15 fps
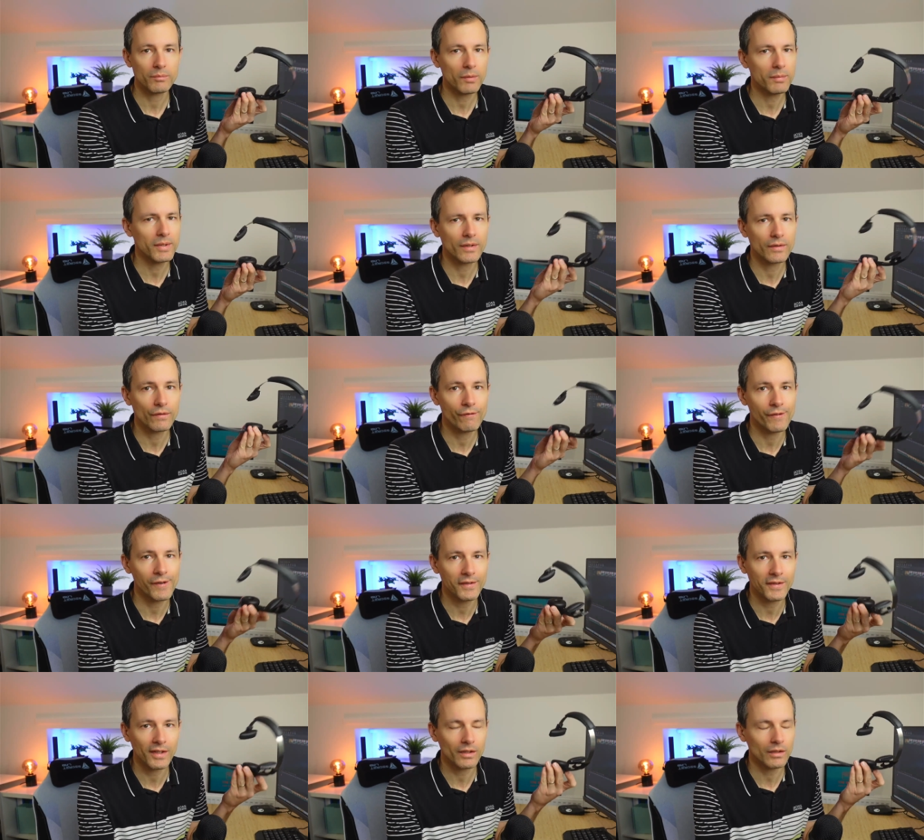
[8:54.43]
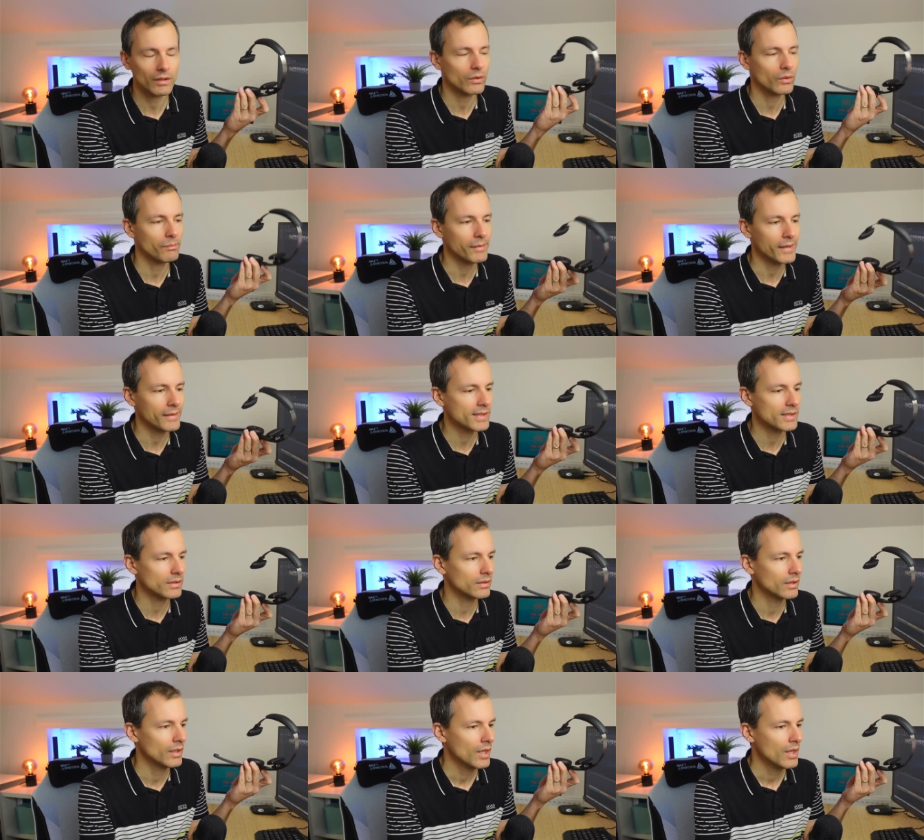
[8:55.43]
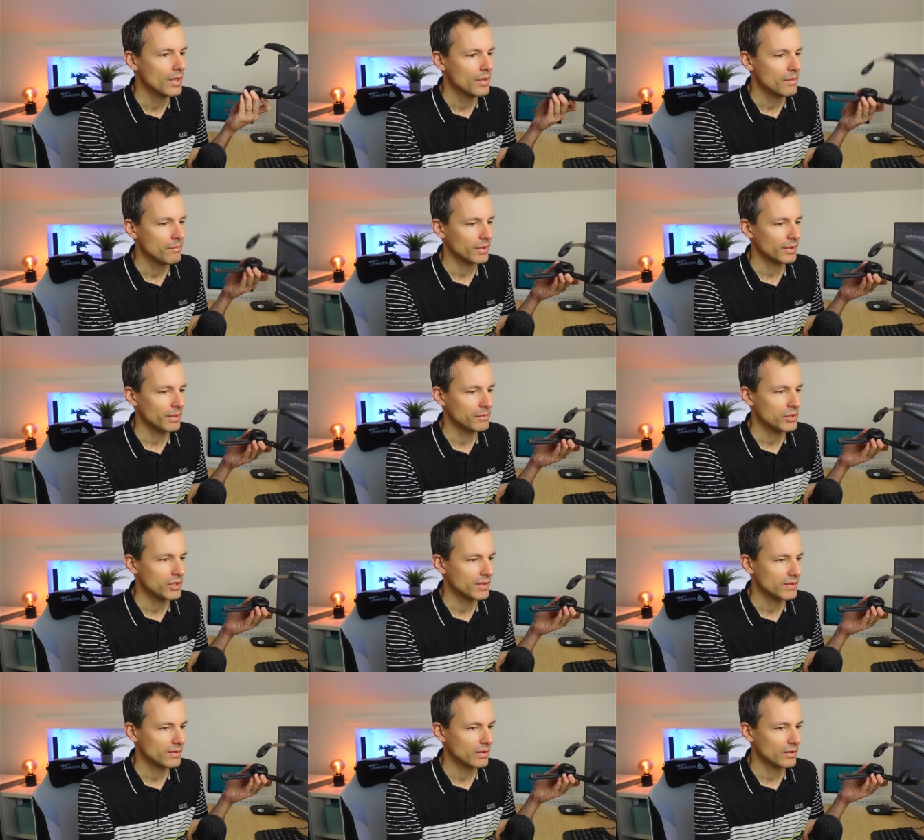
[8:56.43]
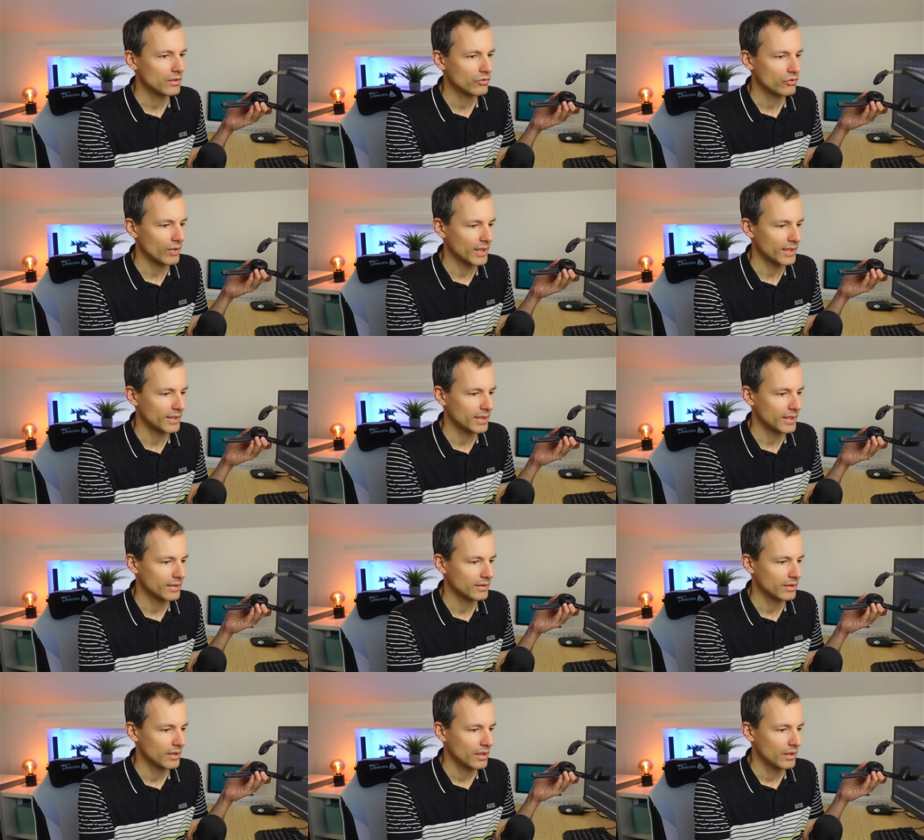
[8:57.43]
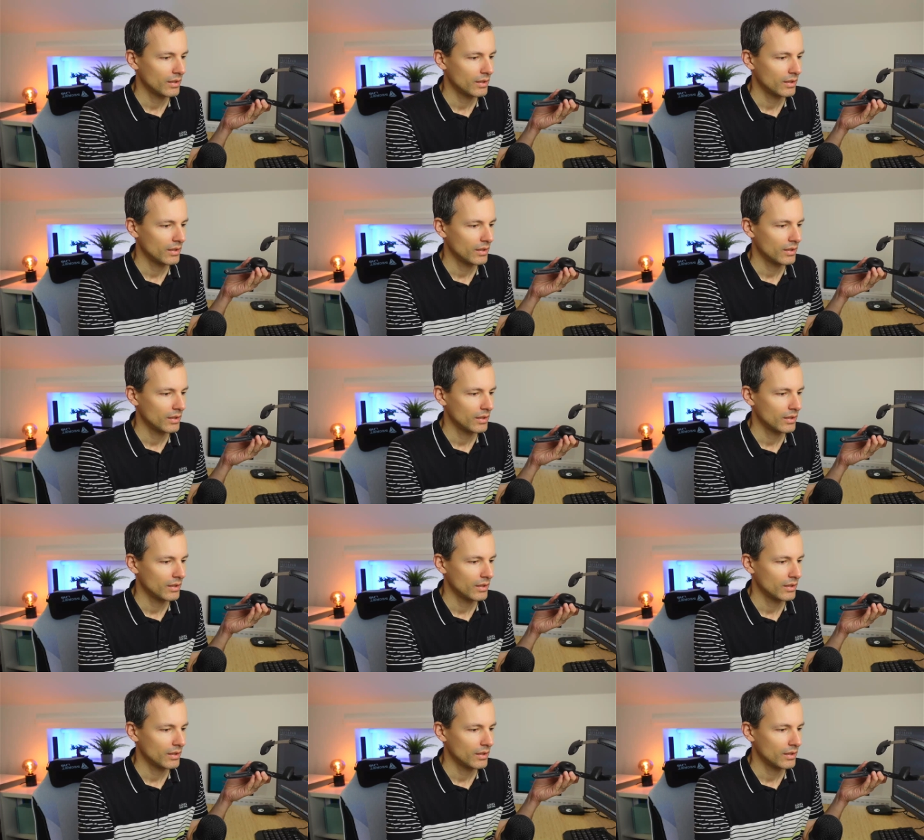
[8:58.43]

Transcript: Probably not a fair technical comparison, but let me just uh, try that